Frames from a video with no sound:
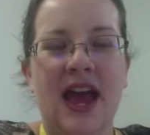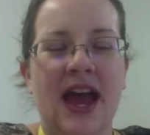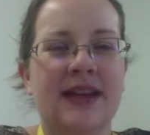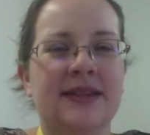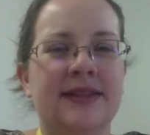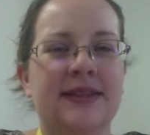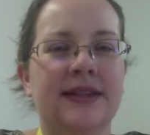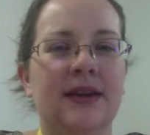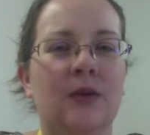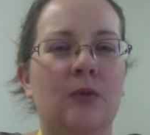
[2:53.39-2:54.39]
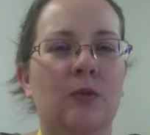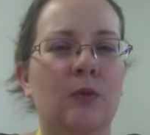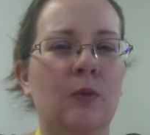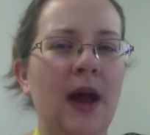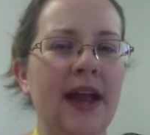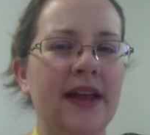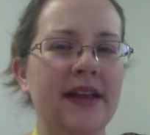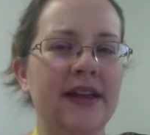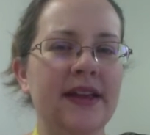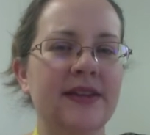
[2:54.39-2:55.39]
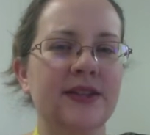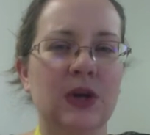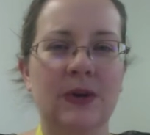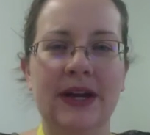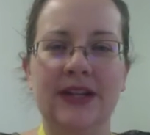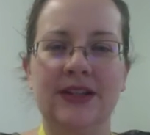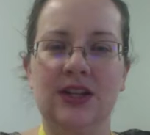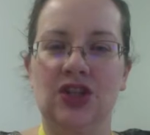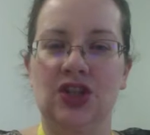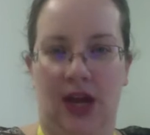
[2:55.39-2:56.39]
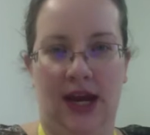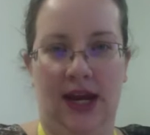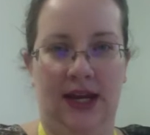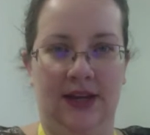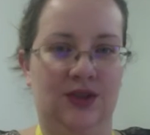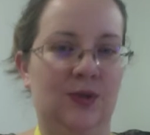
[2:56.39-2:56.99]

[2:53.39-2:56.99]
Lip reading: and see what is going to change.